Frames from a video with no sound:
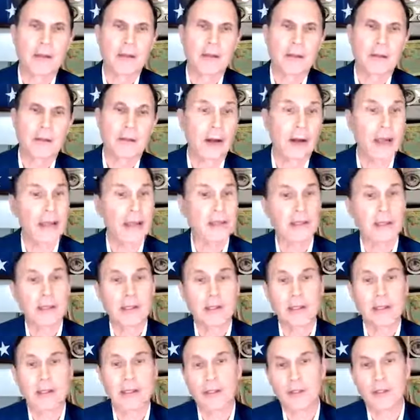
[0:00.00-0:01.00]
Your
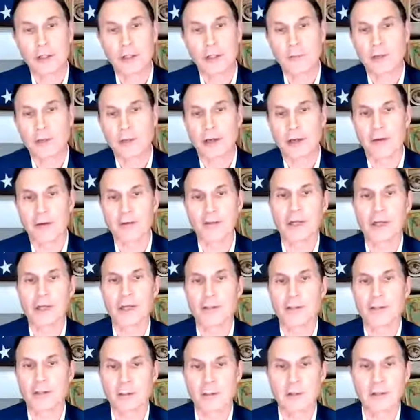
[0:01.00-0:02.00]
IT should be
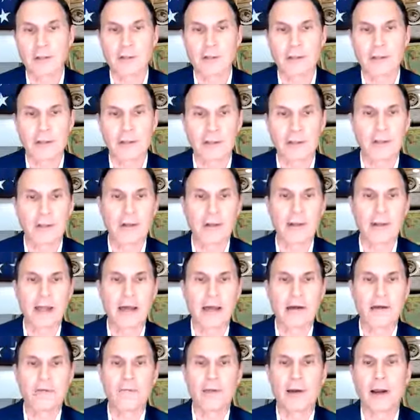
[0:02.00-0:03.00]
offsite, should be in a
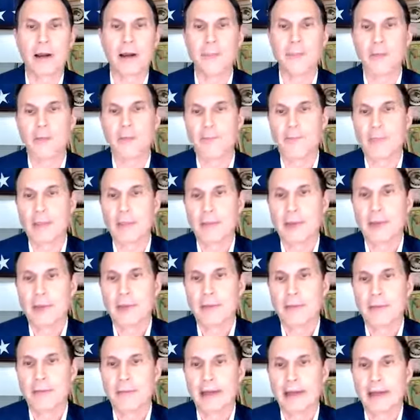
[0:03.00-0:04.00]
cloud environment.
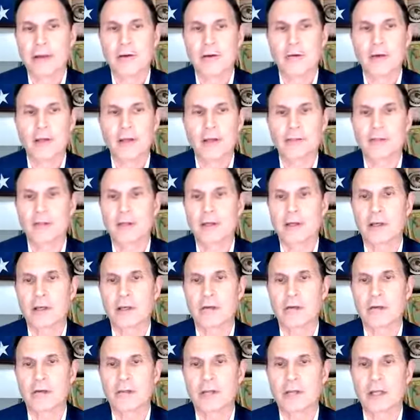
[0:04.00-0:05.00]
And that creates
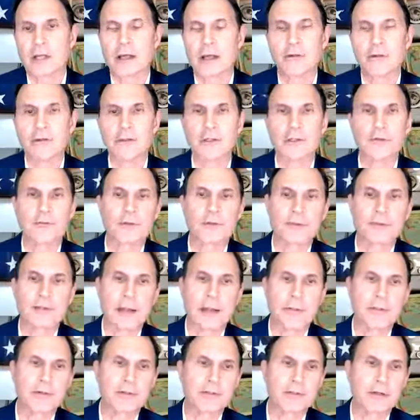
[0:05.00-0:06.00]
uh, challenges for
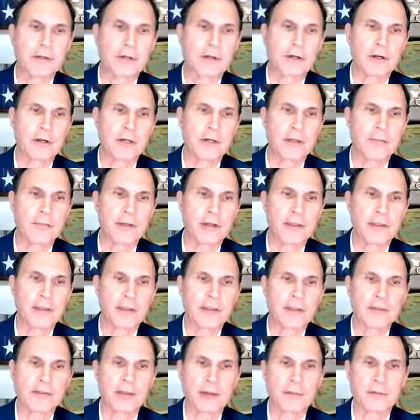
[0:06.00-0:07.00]
cybersecurity, but I
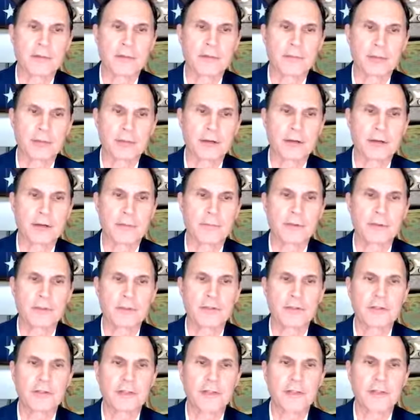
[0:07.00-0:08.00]
think cybersecurity
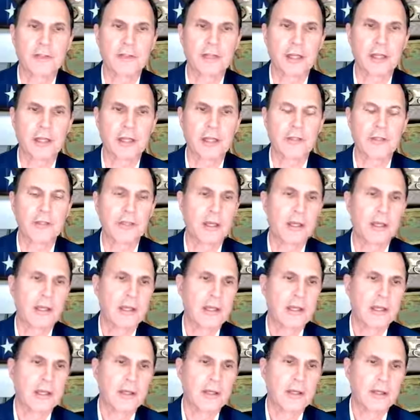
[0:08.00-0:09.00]
must need to change.
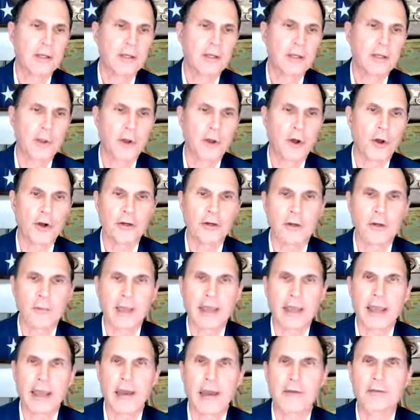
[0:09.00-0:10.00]
No longer do we
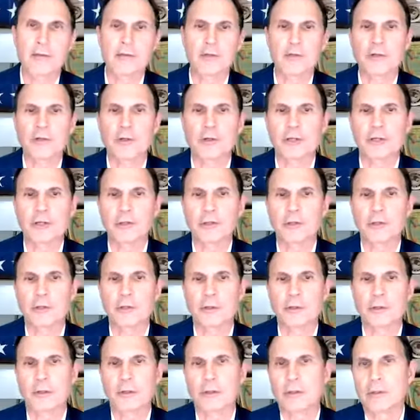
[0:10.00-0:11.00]
have the
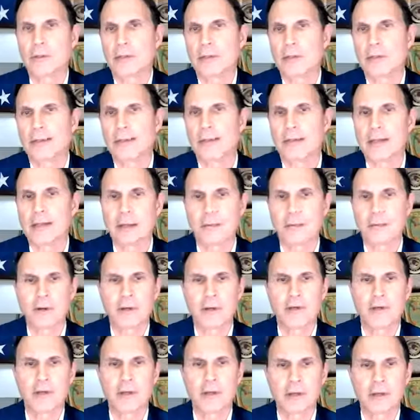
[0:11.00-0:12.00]
traditional
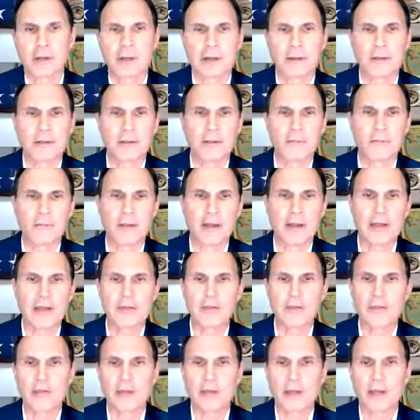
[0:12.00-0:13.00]
network uh,
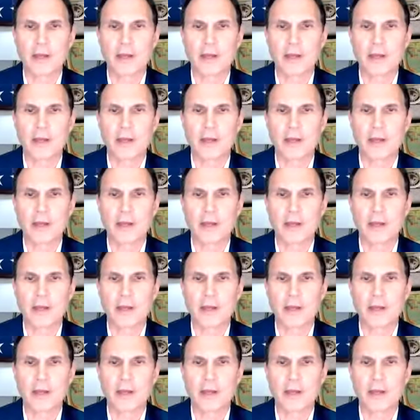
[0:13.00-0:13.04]
defense.